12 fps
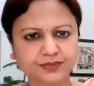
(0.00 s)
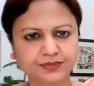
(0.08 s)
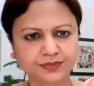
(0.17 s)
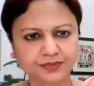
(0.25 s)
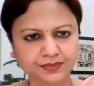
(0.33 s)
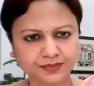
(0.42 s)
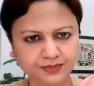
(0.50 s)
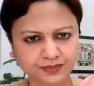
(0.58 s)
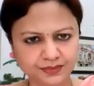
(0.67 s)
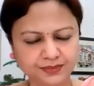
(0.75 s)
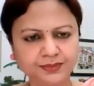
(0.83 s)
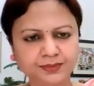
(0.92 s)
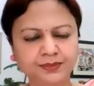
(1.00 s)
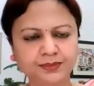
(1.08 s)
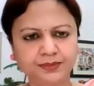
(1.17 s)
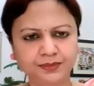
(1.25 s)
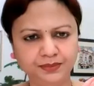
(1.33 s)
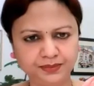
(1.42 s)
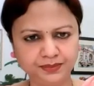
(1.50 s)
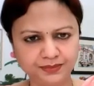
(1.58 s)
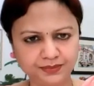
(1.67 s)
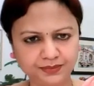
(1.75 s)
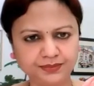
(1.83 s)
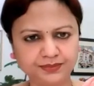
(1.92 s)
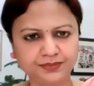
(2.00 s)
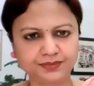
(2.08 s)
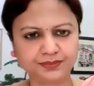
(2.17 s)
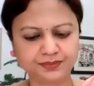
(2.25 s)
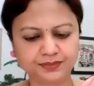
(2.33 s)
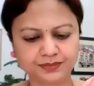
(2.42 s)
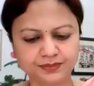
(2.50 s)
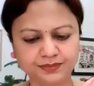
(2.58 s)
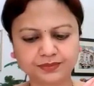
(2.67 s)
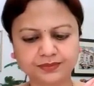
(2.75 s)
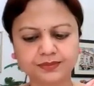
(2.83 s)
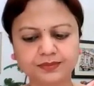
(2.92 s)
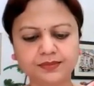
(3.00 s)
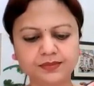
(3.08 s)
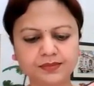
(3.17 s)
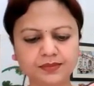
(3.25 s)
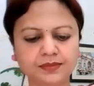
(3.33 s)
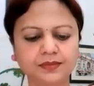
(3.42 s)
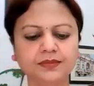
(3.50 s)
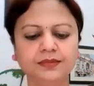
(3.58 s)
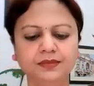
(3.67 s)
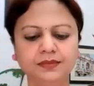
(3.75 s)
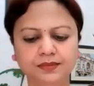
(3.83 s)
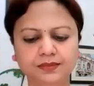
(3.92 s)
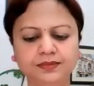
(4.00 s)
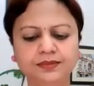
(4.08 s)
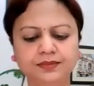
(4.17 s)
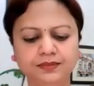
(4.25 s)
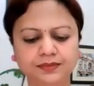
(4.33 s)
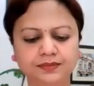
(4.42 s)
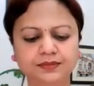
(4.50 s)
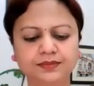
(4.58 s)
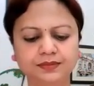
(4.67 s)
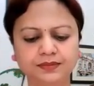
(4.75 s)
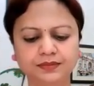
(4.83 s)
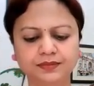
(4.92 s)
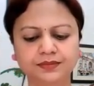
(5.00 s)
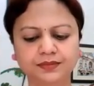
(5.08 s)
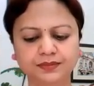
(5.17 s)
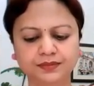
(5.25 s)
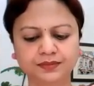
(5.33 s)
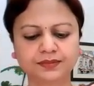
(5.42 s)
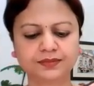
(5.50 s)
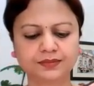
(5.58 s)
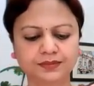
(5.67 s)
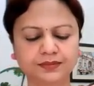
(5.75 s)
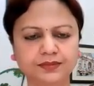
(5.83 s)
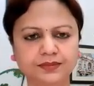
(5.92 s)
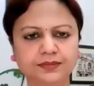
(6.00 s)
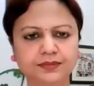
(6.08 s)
(not speaking)